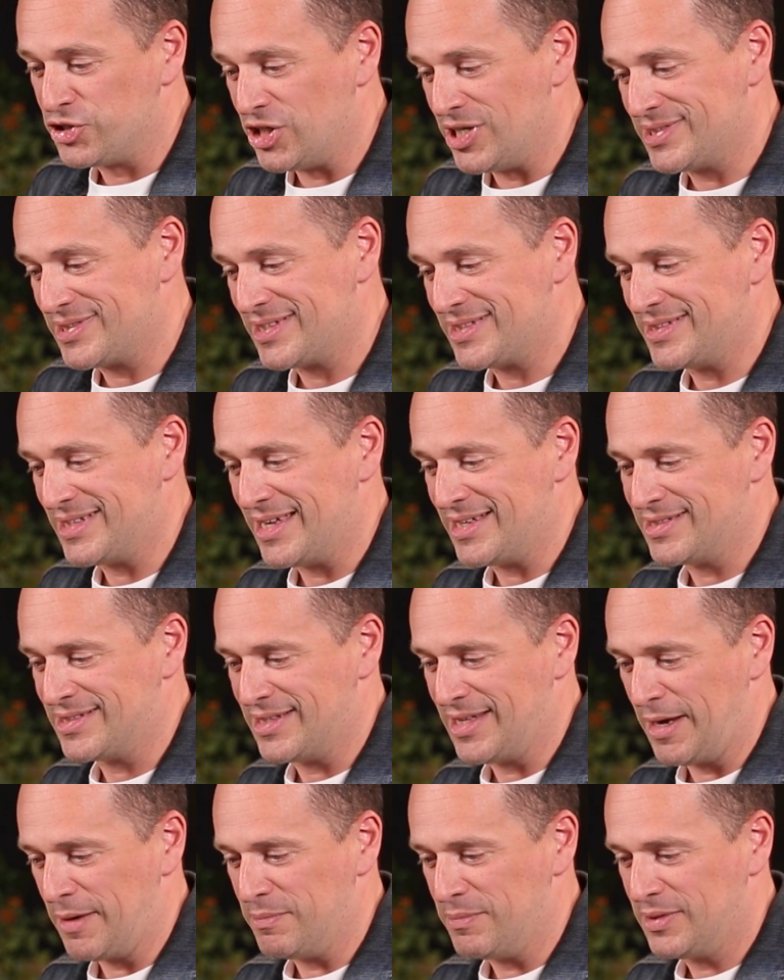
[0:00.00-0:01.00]
Jesus said
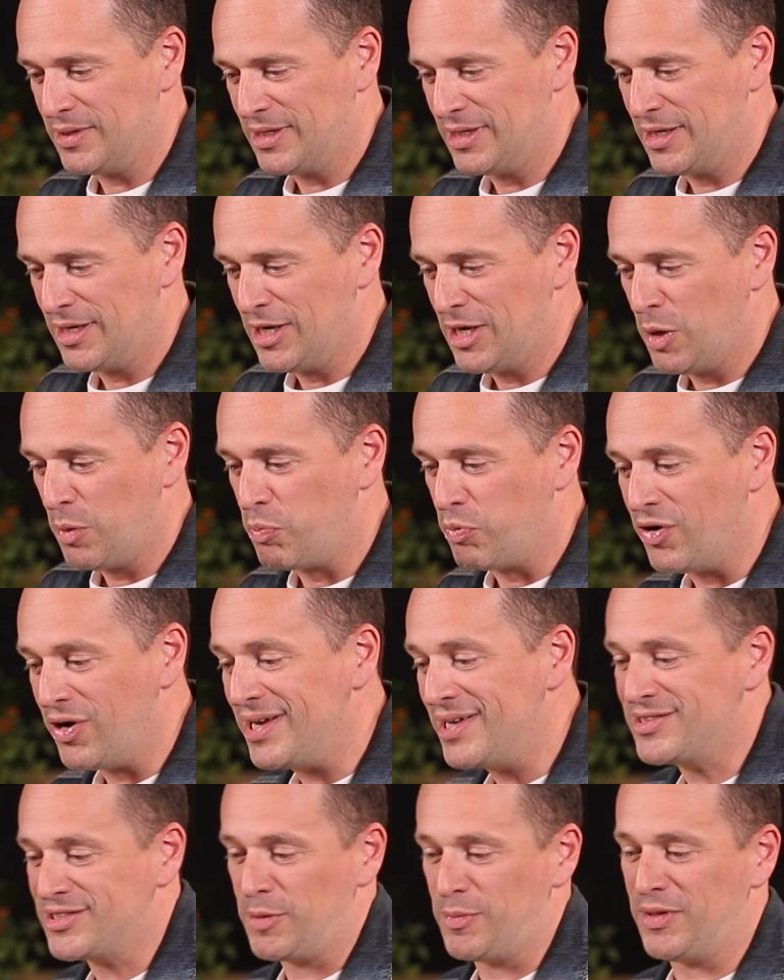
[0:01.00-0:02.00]
to them,
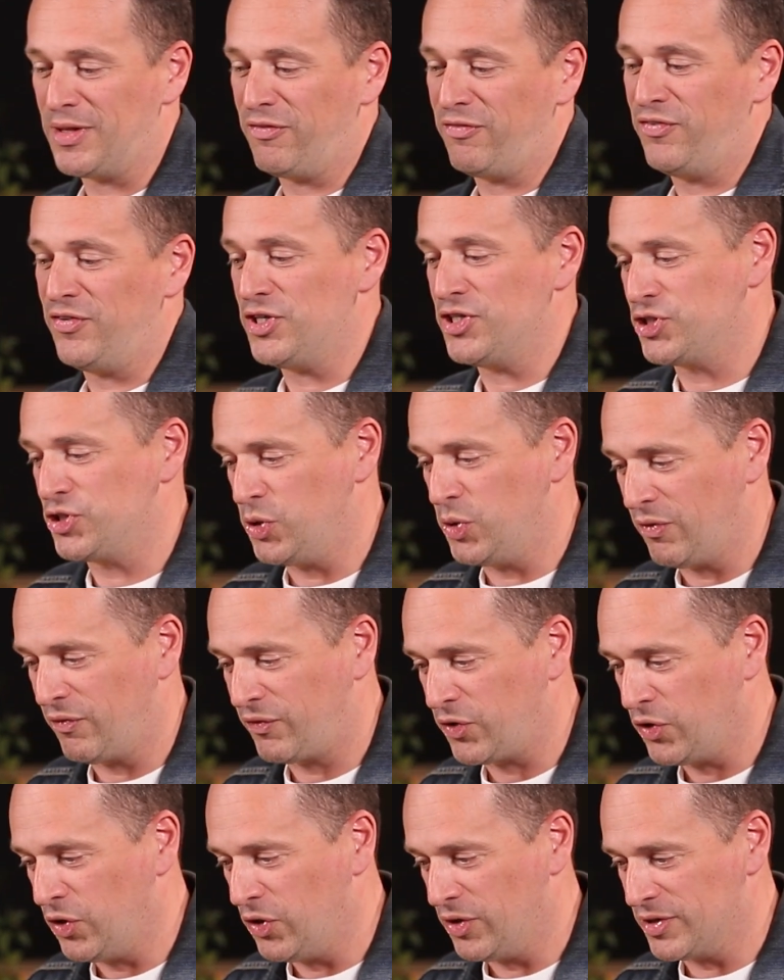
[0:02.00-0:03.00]
'Bring some of the fish you
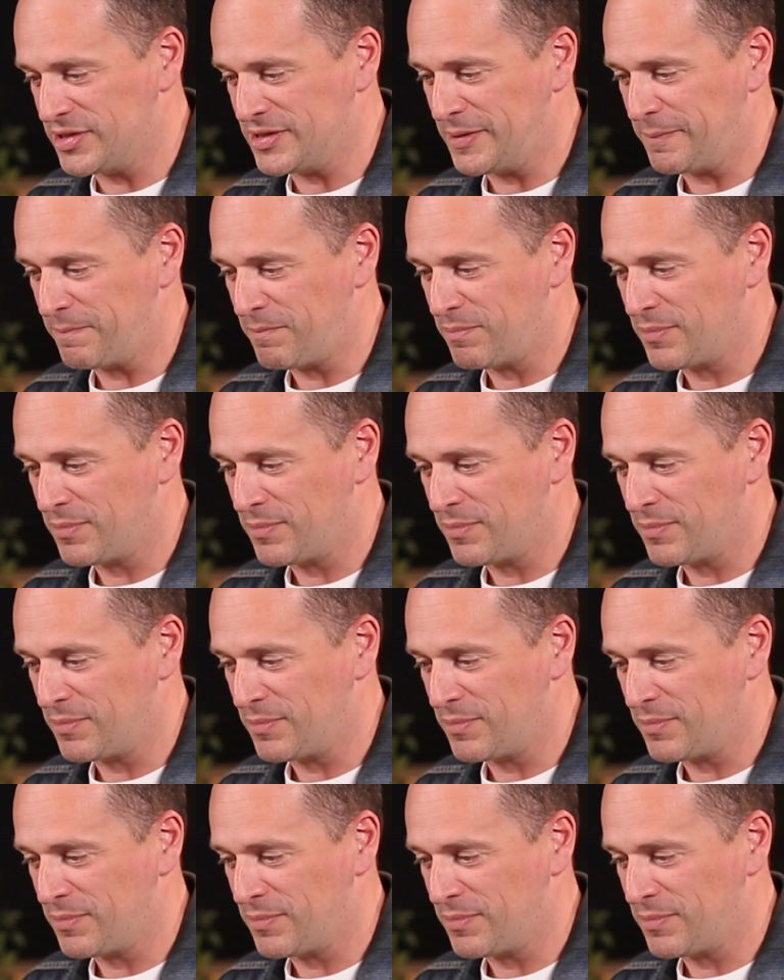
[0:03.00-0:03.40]
have caught.'